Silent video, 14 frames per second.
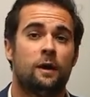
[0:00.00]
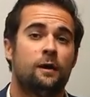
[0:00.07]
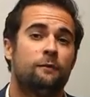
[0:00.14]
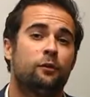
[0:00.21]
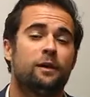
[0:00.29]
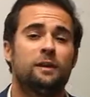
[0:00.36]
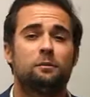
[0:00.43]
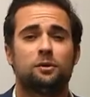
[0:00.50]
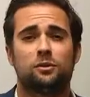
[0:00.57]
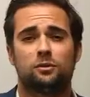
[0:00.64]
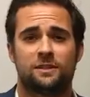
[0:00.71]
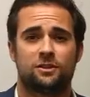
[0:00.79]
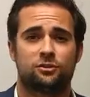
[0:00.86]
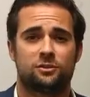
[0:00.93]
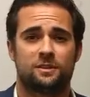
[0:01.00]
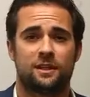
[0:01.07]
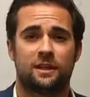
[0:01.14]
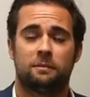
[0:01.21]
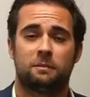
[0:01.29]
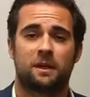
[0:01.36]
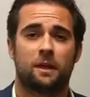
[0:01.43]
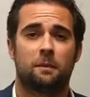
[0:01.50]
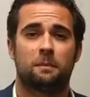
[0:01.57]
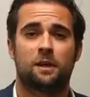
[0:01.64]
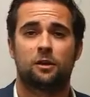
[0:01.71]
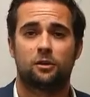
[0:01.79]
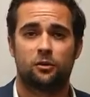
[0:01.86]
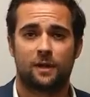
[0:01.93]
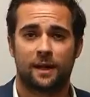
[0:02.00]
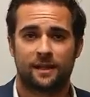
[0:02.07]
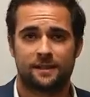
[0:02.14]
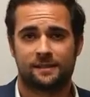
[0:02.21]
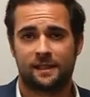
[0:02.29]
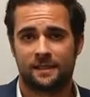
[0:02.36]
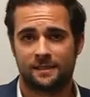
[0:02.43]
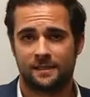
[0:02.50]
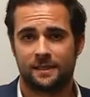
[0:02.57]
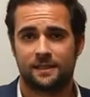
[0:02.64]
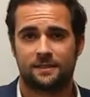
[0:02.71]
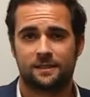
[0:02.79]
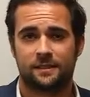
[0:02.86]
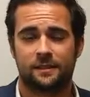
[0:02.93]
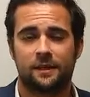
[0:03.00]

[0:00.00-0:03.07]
for anyone who's interested in becoming a United States citizen.